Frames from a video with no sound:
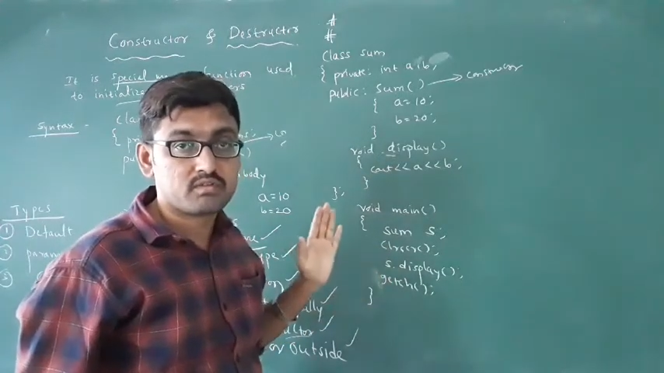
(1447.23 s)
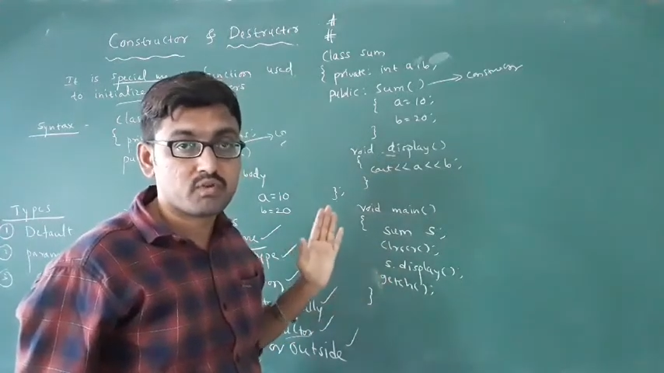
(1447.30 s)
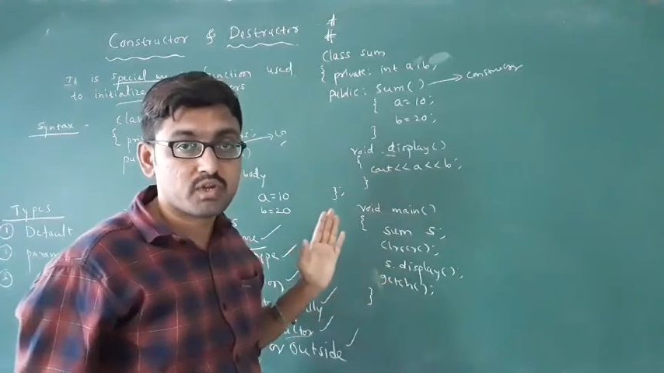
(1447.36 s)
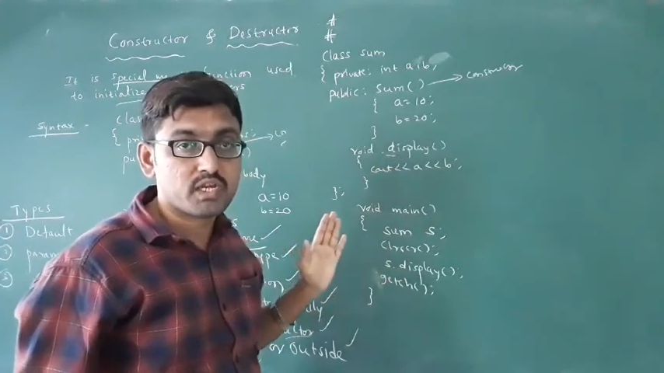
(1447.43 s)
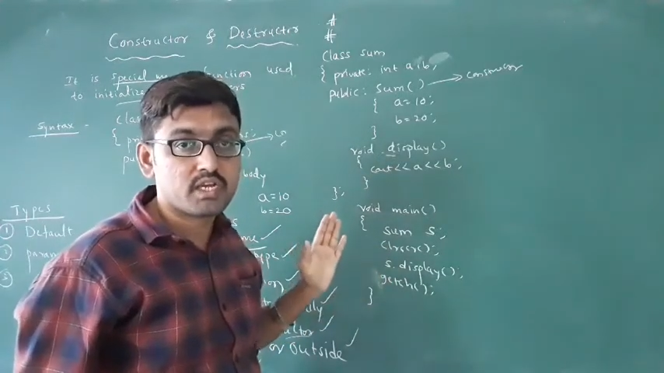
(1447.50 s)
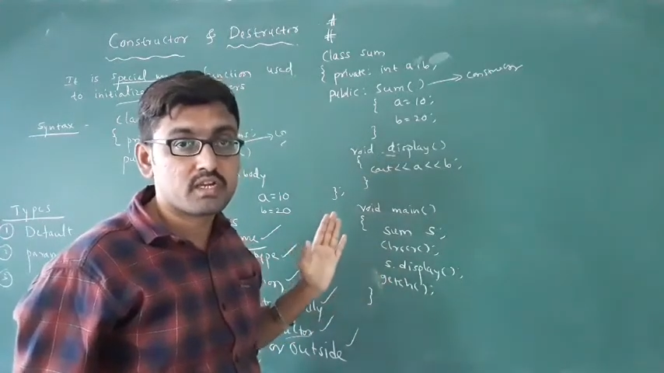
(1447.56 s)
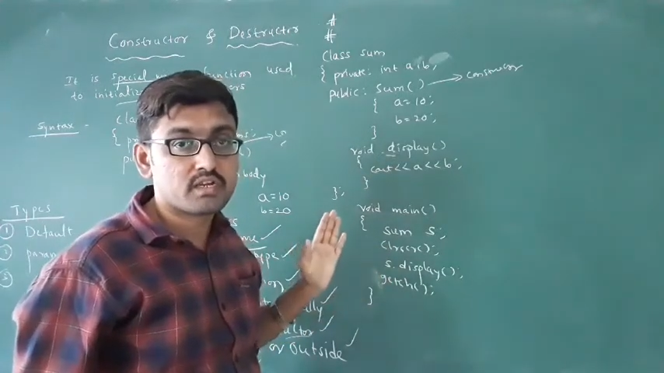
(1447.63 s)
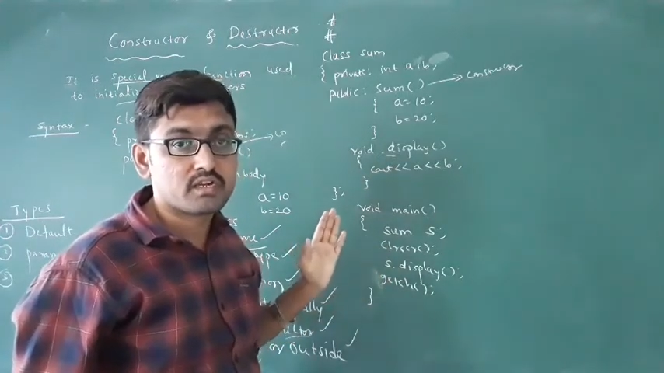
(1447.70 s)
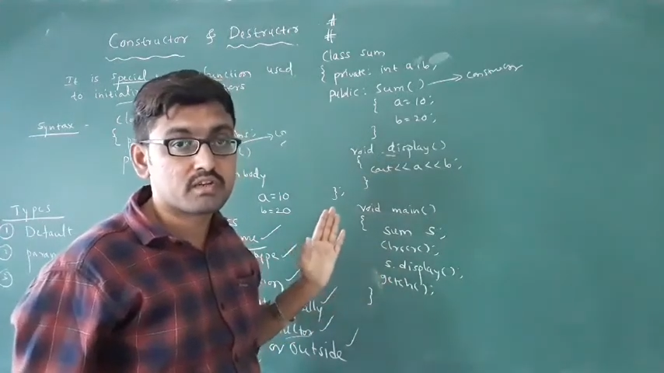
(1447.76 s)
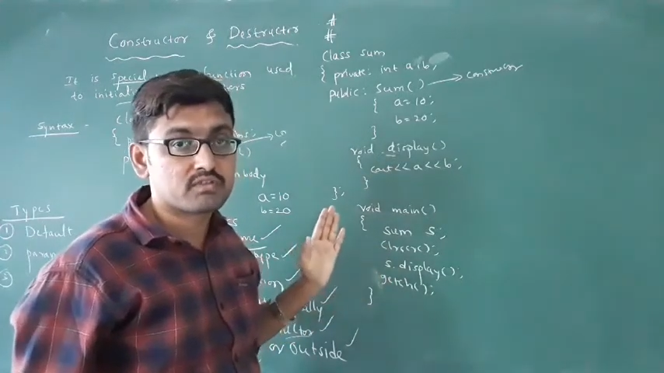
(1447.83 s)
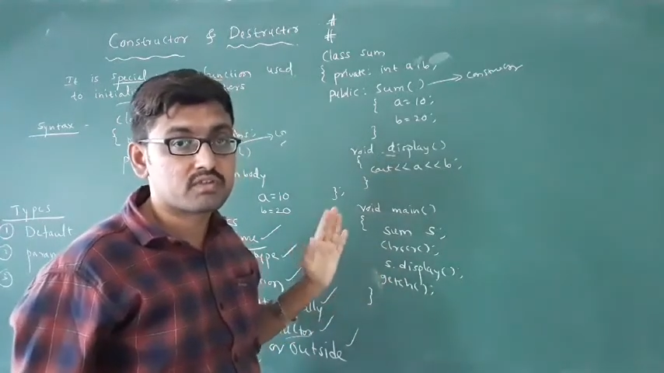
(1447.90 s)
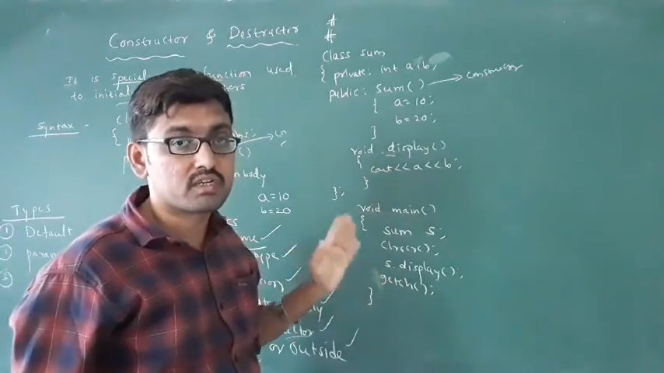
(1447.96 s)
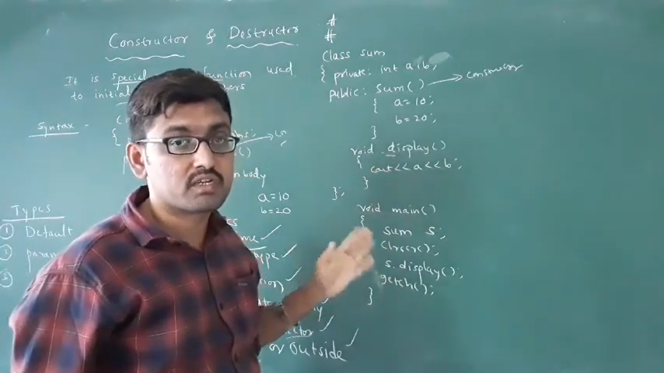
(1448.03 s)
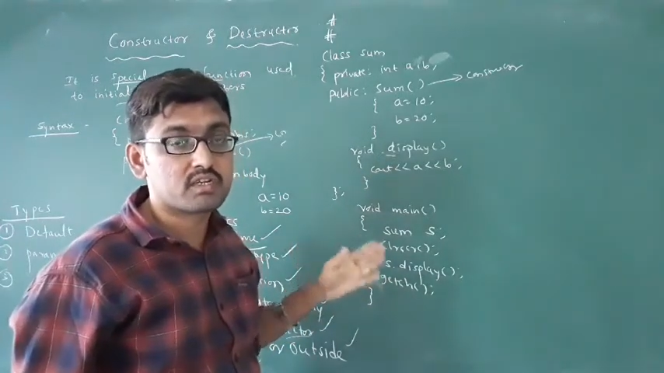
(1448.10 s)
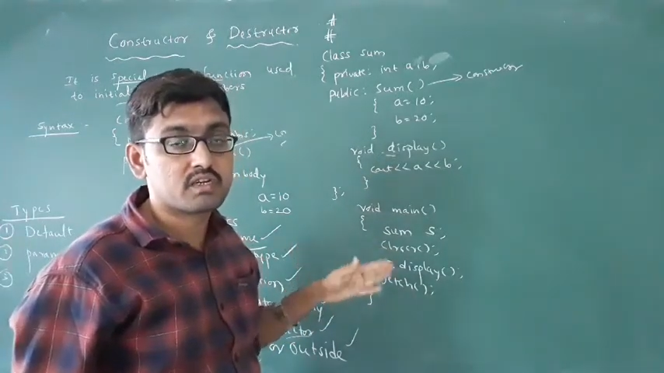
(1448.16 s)
Okay,
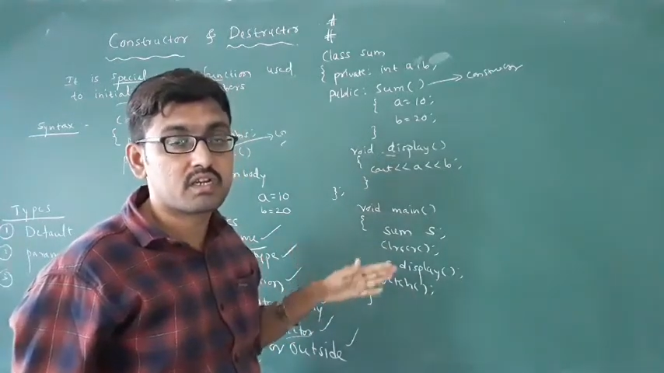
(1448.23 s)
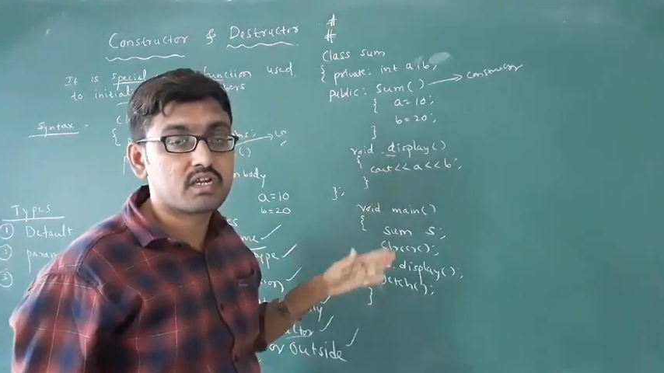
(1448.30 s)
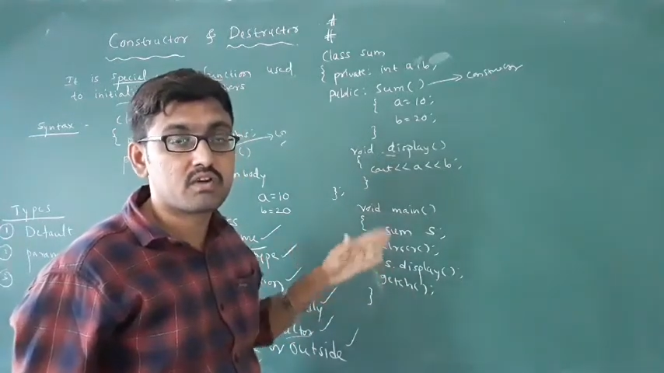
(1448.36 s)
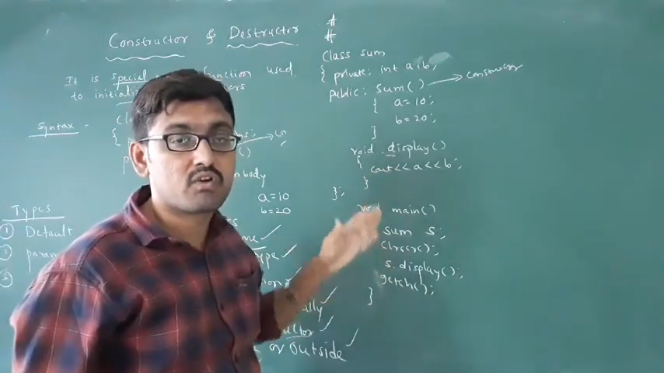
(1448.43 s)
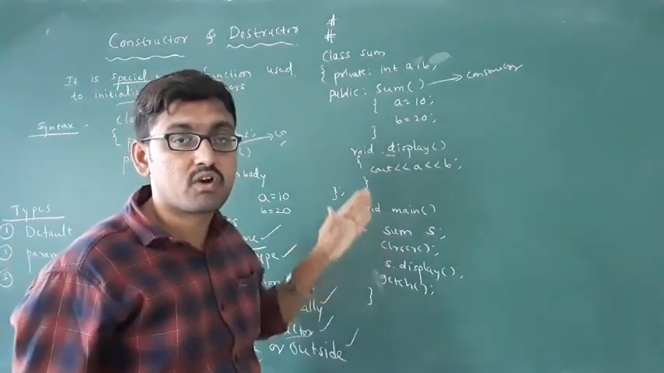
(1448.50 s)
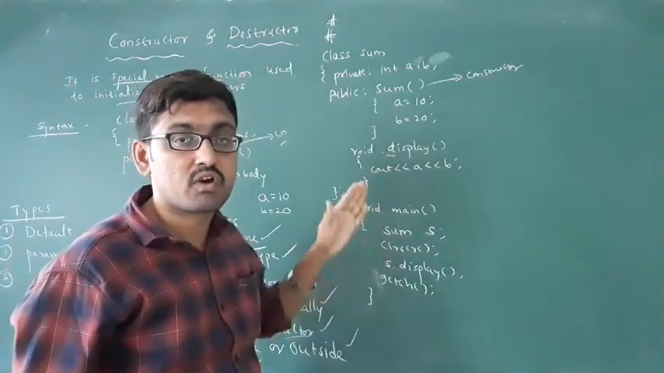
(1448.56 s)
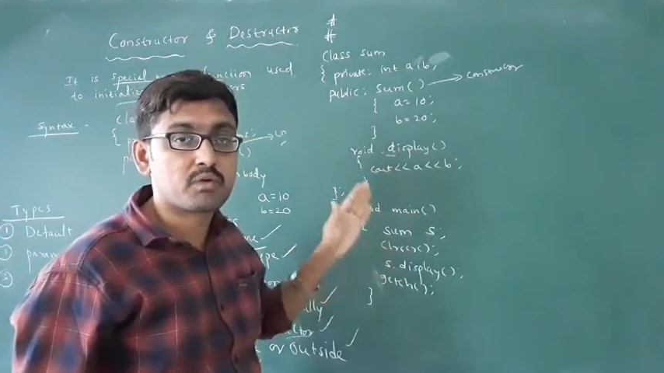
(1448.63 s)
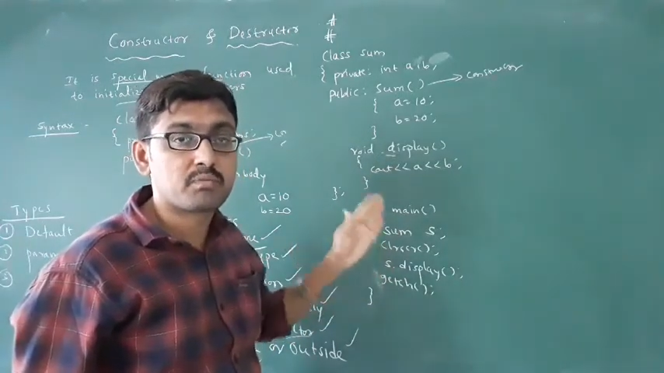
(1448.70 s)
constructor na dot